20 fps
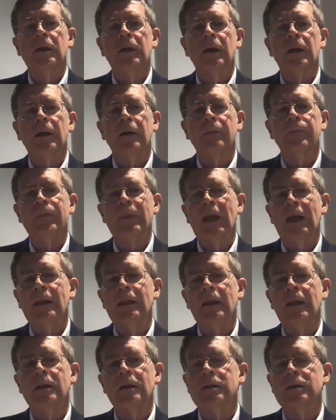And
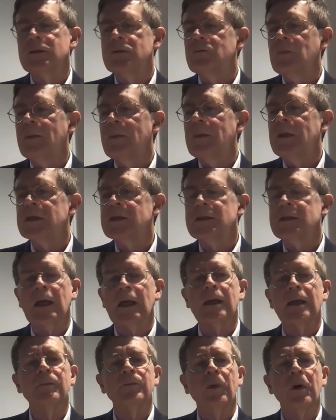then maybe a
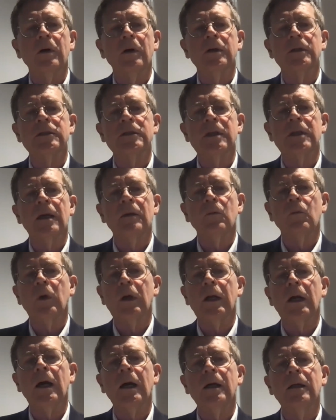second part is that
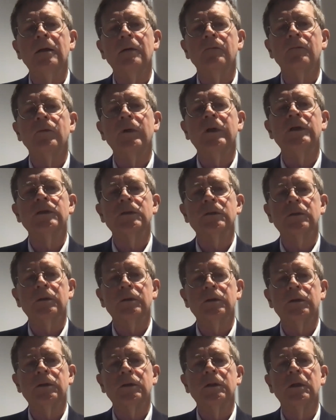what kind of
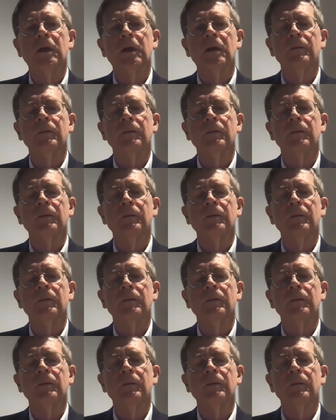research